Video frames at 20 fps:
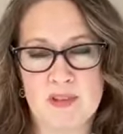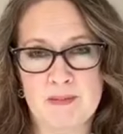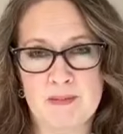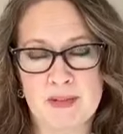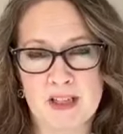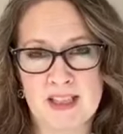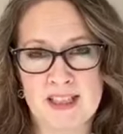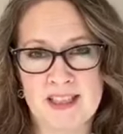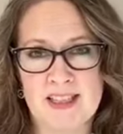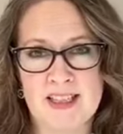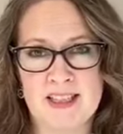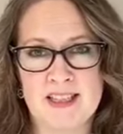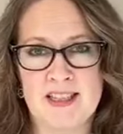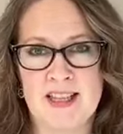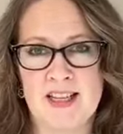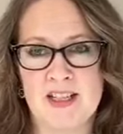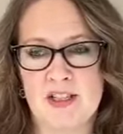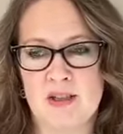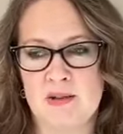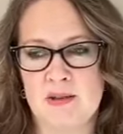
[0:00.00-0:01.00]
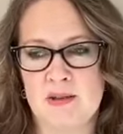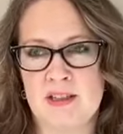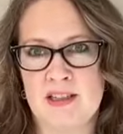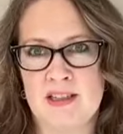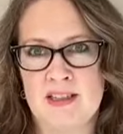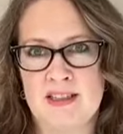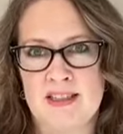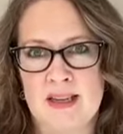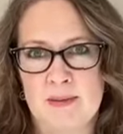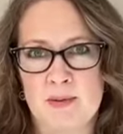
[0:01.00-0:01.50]
I'm not going to get into that too
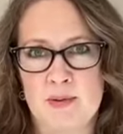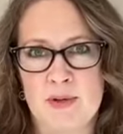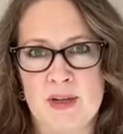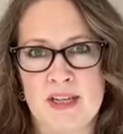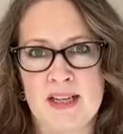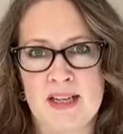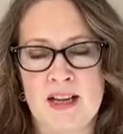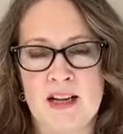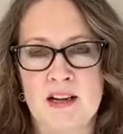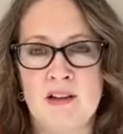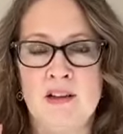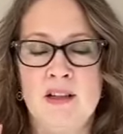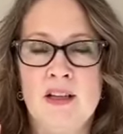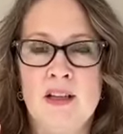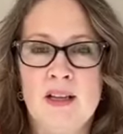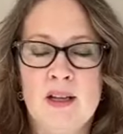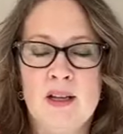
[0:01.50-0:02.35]
in depth right now.